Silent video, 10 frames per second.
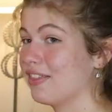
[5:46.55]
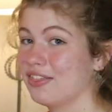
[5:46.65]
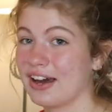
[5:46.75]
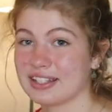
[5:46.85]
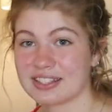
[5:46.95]

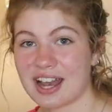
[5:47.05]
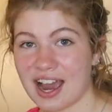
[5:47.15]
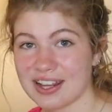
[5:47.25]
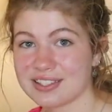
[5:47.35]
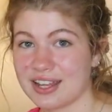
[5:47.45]
That's a
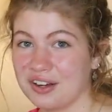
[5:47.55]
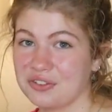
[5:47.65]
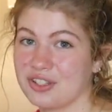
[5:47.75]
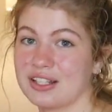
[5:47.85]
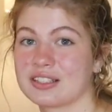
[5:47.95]
high
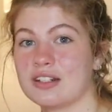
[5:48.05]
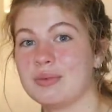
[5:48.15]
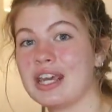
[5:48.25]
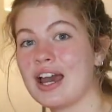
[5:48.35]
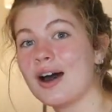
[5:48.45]
sound, so that's going to
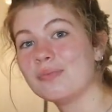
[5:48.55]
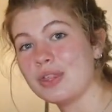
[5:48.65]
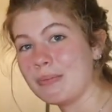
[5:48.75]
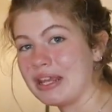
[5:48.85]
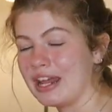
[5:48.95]
be up
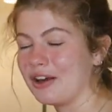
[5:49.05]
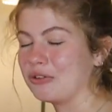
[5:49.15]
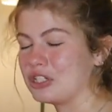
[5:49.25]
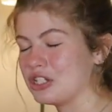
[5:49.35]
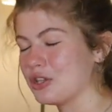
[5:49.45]
the
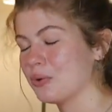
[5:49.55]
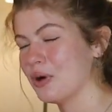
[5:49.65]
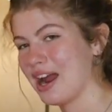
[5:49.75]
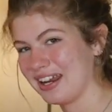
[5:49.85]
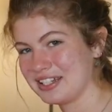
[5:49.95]
piano to the
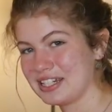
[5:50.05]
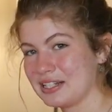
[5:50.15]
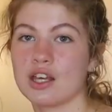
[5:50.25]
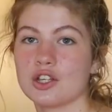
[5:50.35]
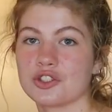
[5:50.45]
right.
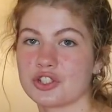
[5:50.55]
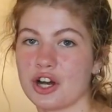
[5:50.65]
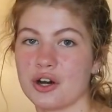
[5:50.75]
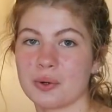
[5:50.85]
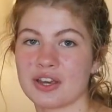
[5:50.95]
So
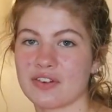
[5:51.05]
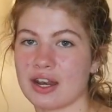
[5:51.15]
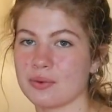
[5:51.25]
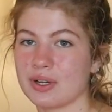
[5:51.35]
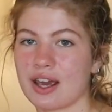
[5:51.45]
if
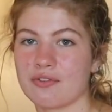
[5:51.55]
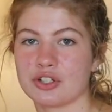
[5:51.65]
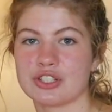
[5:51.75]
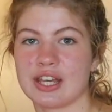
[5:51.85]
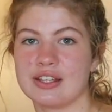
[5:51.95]
anyone
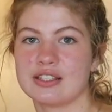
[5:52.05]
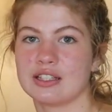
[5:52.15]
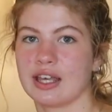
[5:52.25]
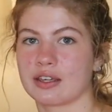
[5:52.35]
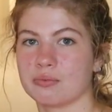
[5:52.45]
ever says
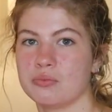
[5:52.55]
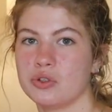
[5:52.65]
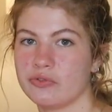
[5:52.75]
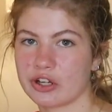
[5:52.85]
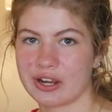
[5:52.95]
to like
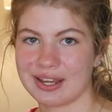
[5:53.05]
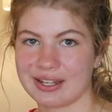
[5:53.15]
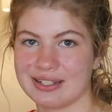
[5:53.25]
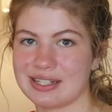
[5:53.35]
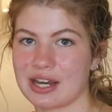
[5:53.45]
move your
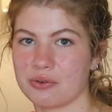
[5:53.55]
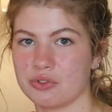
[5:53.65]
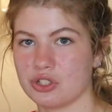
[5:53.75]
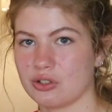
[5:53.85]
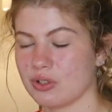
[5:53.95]
hand
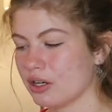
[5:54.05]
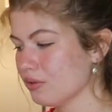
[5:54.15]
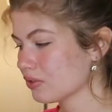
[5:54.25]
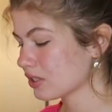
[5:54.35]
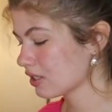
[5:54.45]
down 2
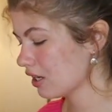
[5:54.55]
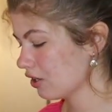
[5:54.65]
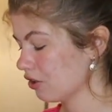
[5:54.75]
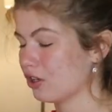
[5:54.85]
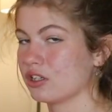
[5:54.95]
notes,
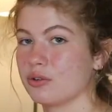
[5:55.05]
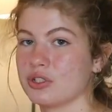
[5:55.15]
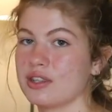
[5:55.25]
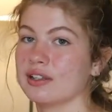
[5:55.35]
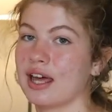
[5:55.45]
you're going to go
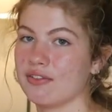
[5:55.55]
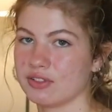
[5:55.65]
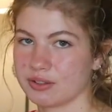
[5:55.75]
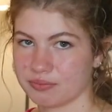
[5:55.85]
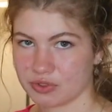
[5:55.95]
to the
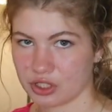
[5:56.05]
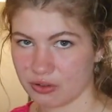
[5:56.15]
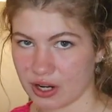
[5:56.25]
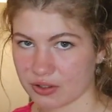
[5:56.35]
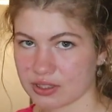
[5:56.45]
left
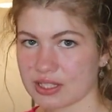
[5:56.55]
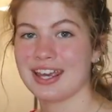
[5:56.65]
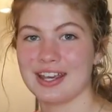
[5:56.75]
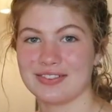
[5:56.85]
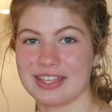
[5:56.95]
2 notes.
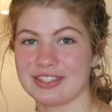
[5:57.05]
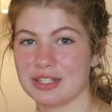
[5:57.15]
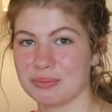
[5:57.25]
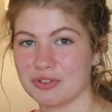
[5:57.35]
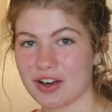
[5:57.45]
If they
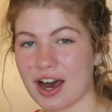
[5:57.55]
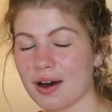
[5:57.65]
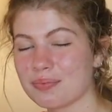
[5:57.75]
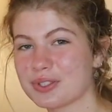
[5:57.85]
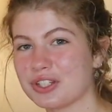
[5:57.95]
say move
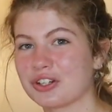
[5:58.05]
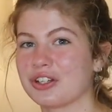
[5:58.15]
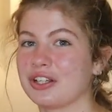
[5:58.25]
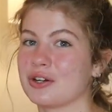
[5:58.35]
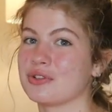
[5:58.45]
up, you're
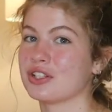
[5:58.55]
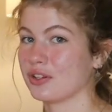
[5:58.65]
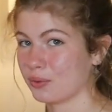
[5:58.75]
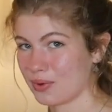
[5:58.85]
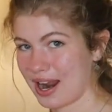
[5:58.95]
going to go to
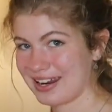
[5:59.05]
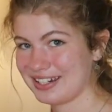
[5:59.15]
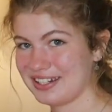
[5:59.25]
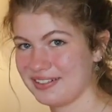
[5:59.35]
the right.